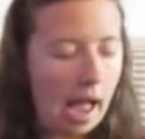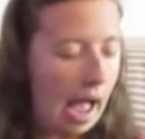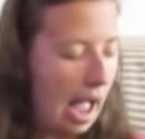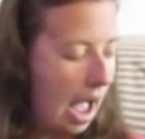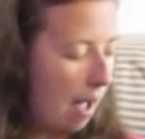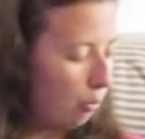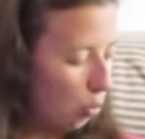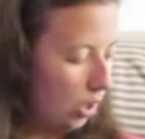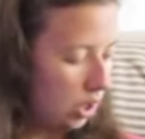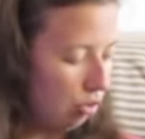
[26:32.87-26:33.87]
I
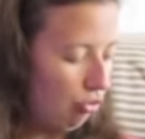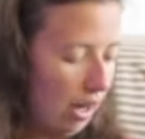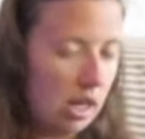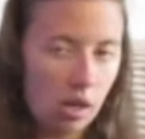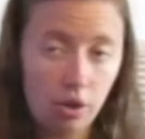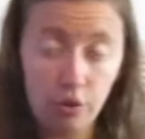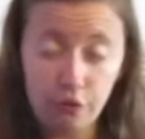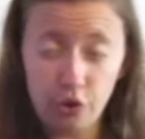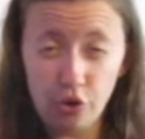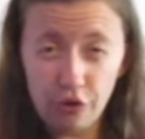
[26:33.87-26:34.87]
am going to write a
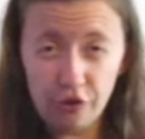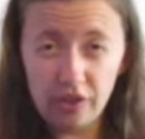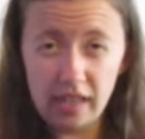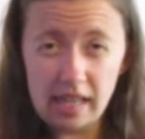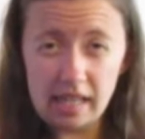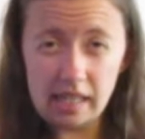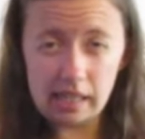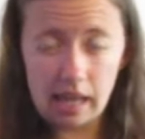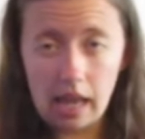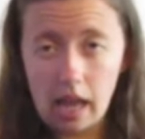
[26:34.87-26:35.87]
review for this.